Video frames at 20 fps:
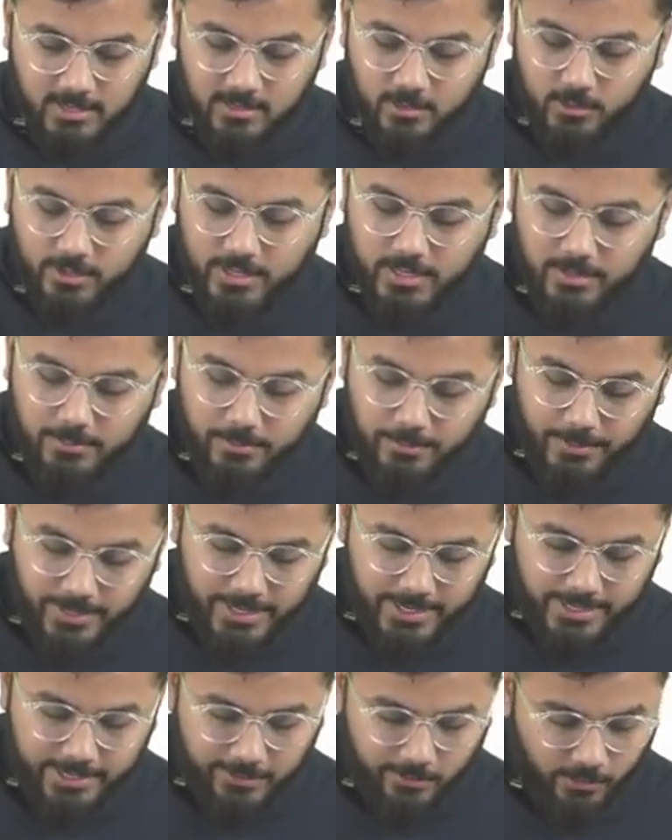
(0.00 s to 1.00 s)
Look here,
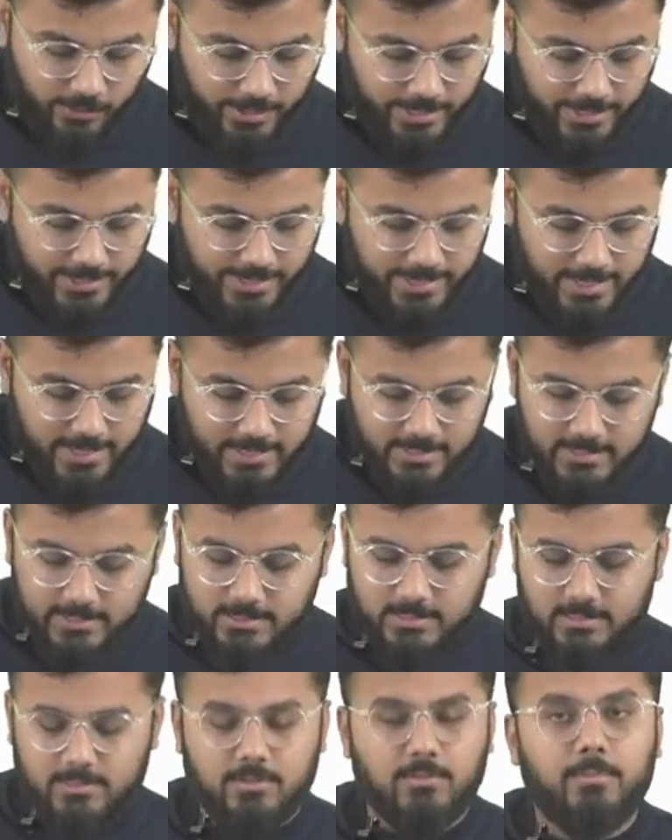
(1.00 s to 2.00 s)

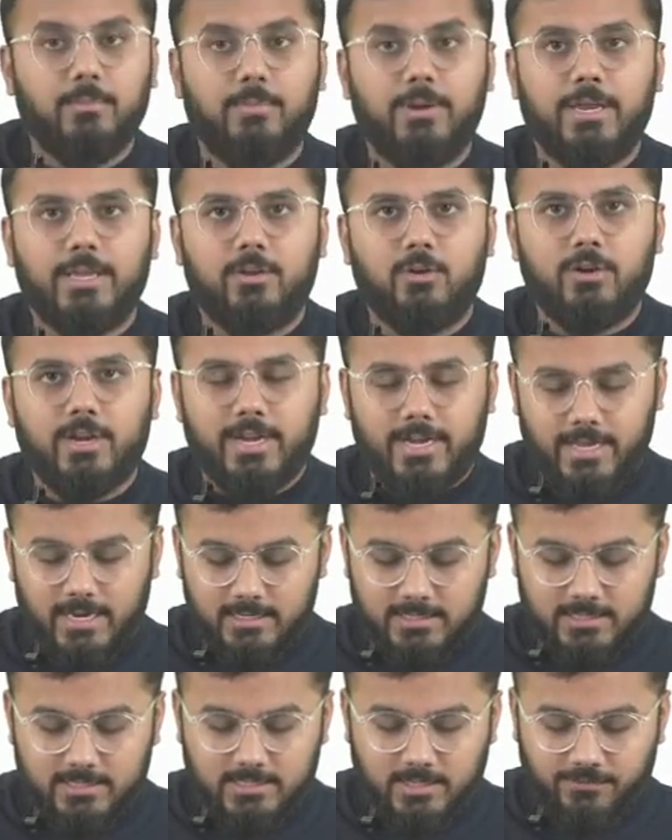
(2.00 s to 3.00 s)
brachioradialis.
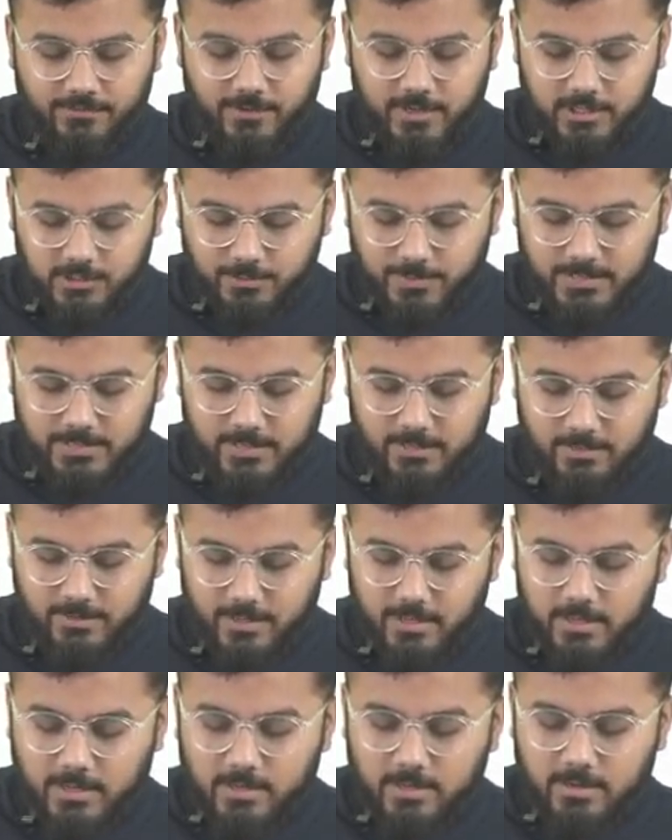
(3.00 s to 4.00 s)
Brachioradialis is the first muscle,
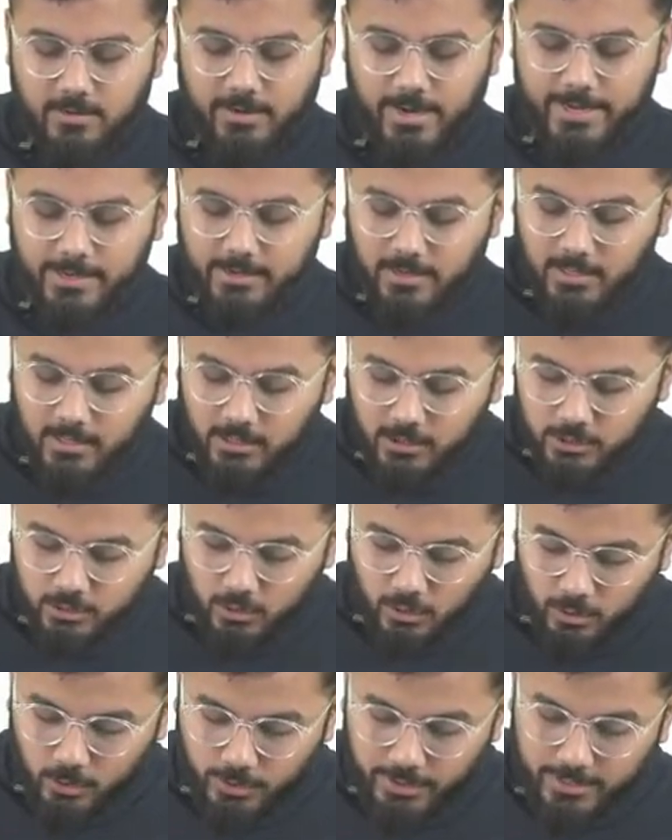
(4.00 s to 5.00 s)
right?
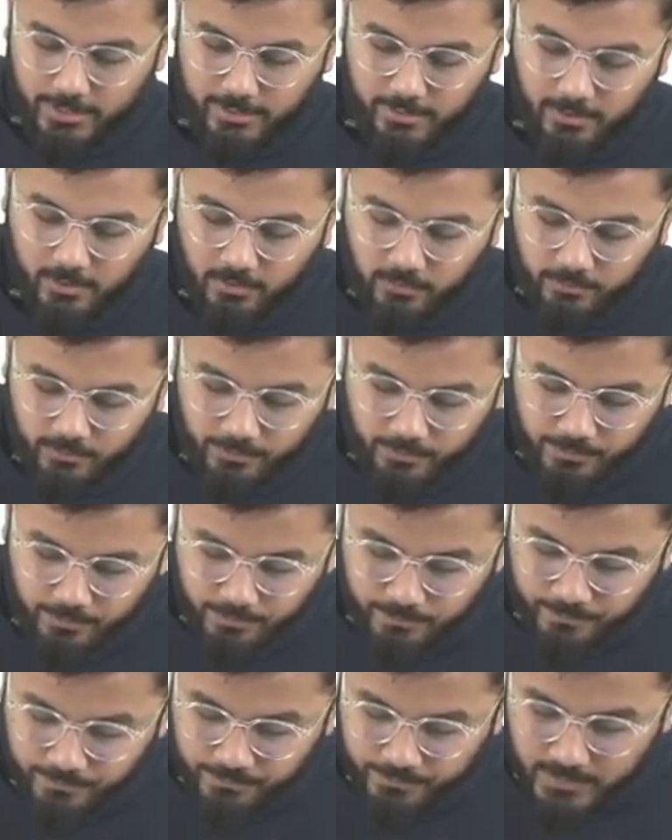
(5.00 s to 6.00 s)
So look here now.
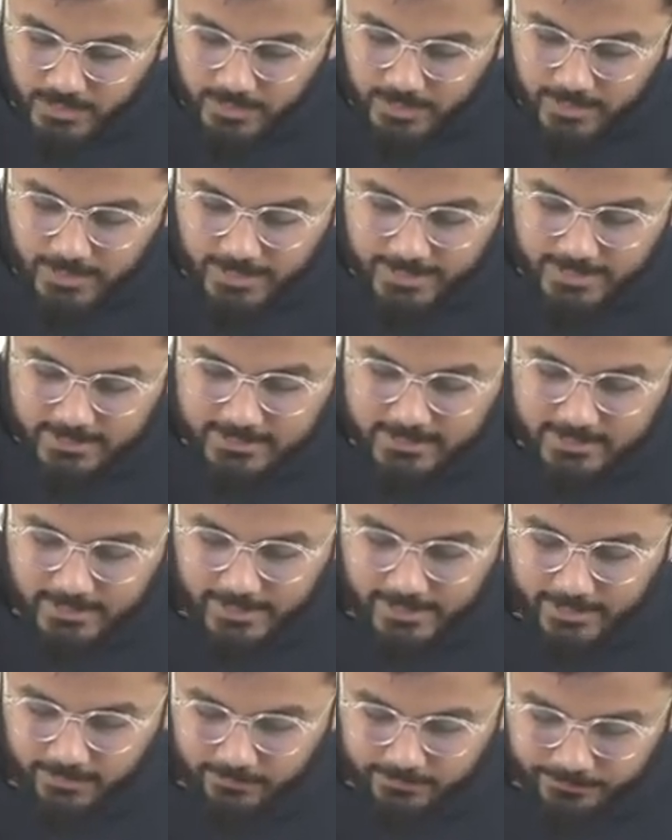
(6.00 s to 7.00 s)
Let us
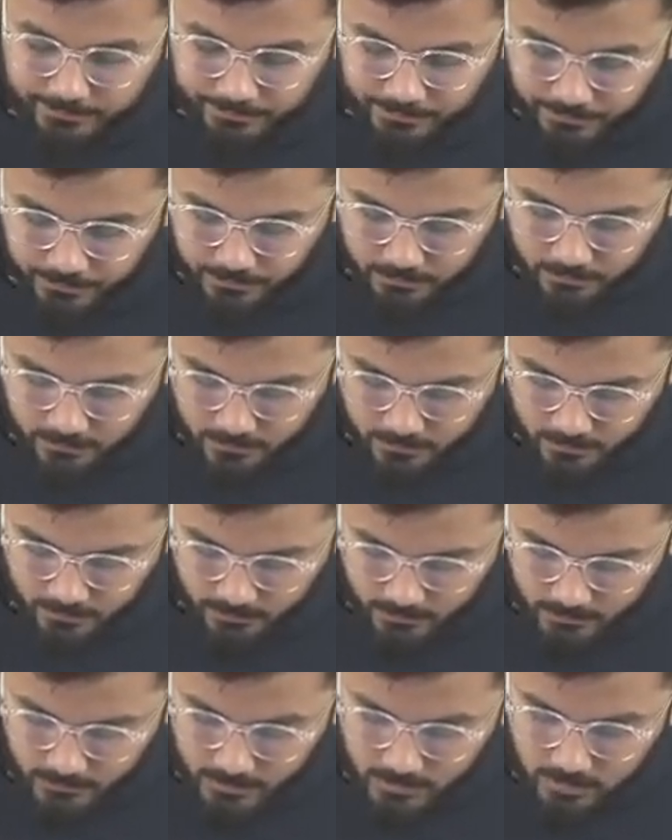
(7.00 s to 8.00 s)
say,
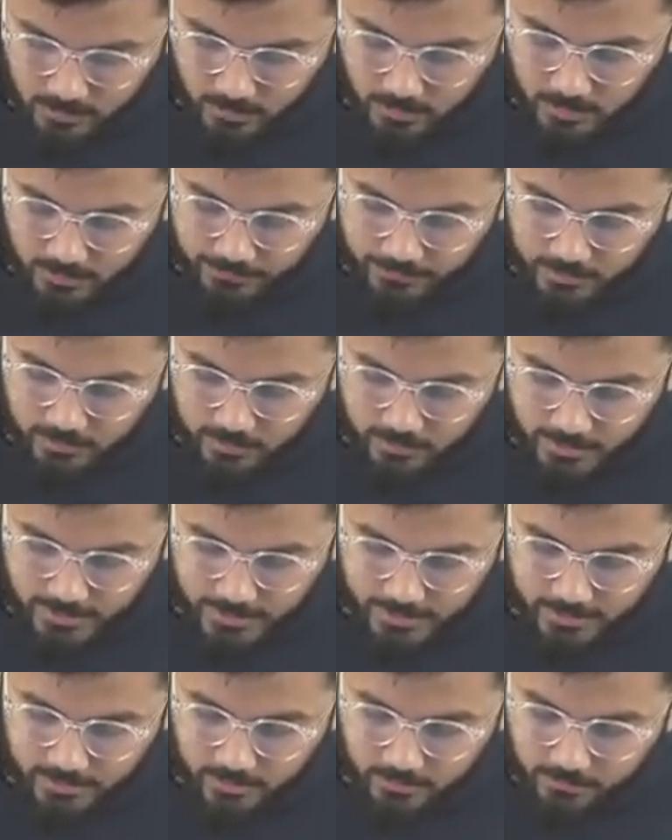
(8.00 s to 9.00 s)
all of you look
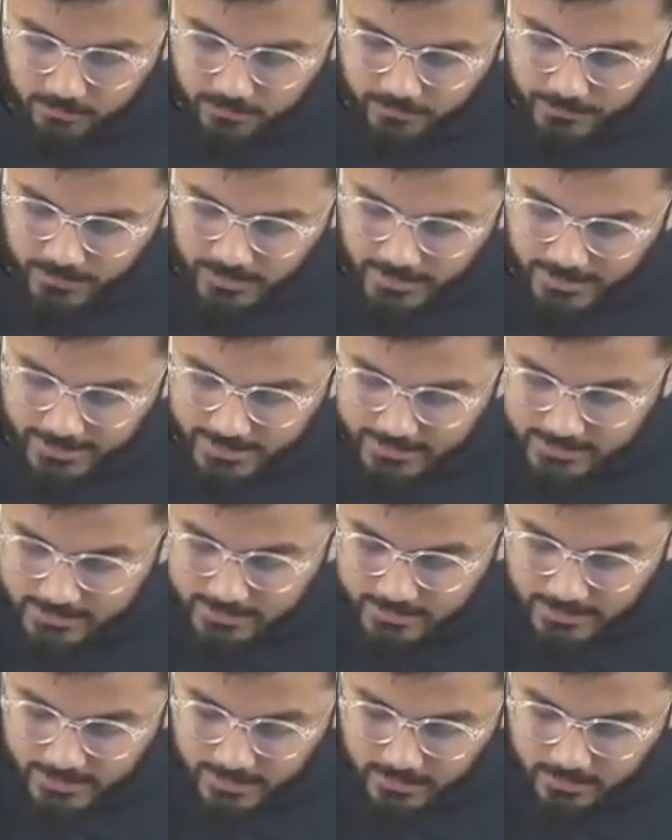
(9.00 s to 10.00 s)
here now. Let us
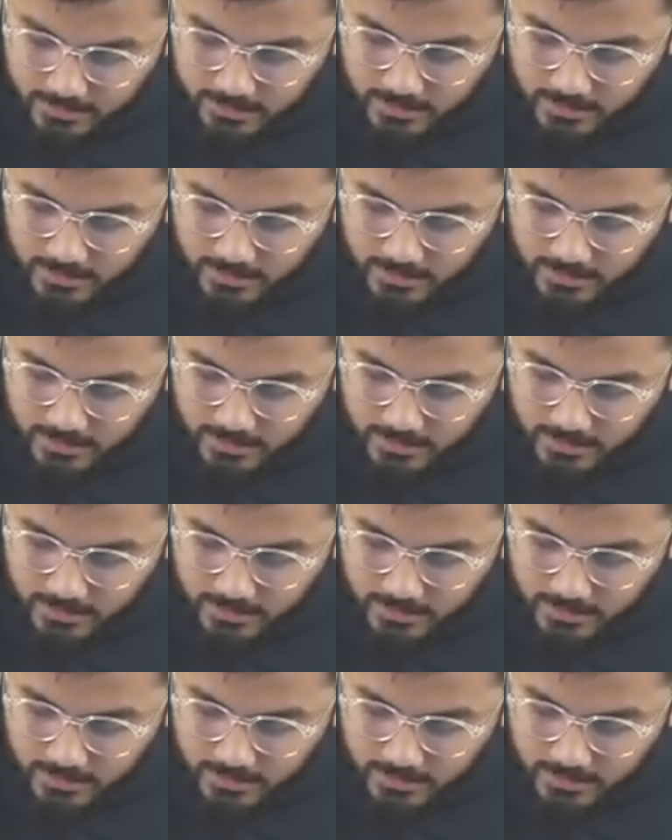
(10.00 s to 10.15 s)
say